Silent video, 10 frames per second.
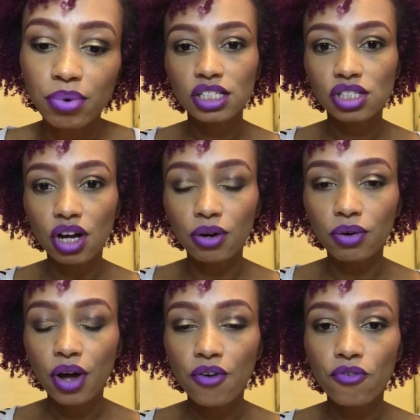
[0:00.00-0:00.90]
So
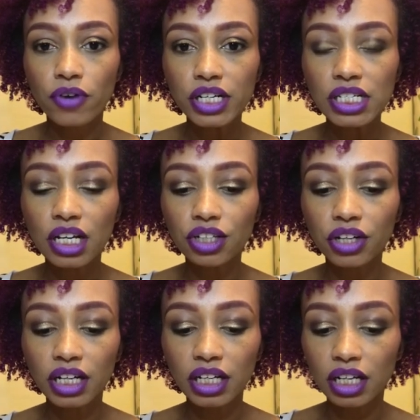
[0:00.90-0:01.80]
first thing you're
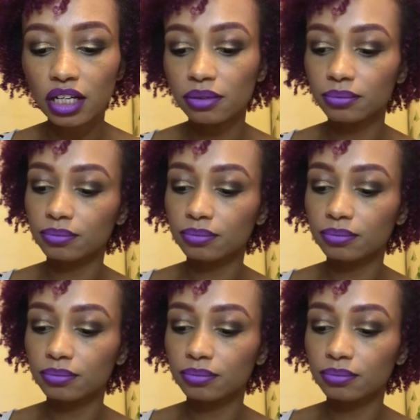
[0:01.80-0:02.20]
going to need,